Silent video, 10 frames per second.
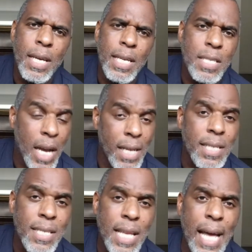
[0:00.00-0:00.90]
is to
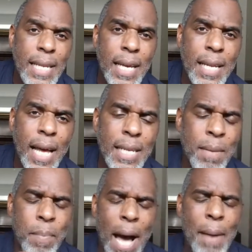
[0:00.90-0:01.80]
understand that. And
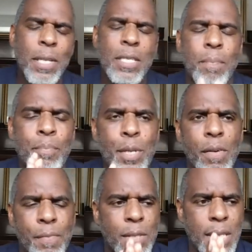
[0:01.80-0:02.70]
the Bible is a
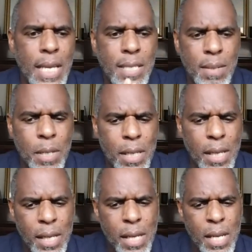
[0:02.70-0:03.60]
beautiful
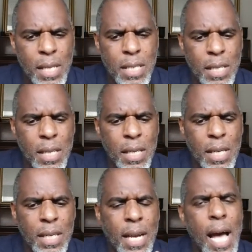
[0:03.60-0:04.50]
testimony to
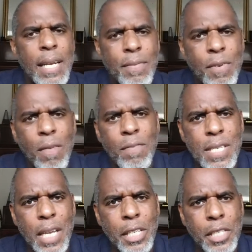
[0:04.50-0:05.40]
the kind of
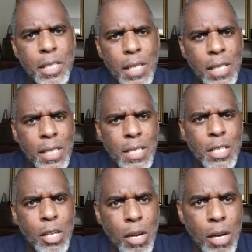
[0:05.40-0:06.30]

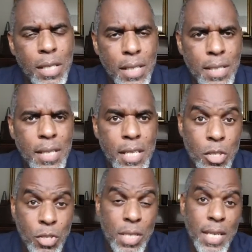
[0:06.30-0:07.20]
conversationalist God is.
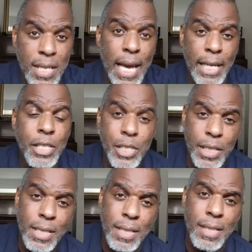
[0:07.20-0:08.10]
Because you see that in
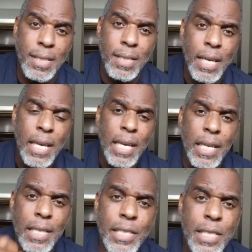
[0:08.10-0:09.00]
Jesus.
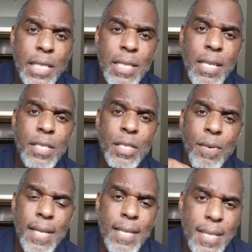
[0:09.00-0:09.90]
In Jesus,
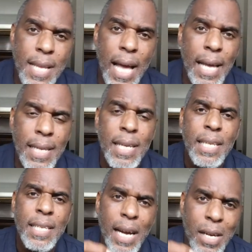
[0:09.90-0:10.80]
you understand
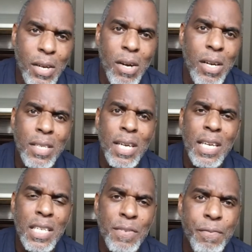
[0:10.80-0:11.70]
that God
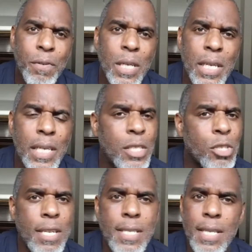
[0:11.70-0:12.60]
is fully
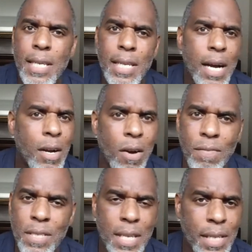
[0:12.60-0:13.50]
interested in our
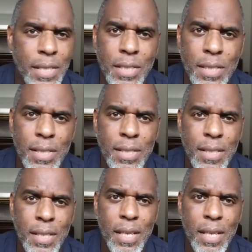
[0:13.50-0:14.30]
conversations.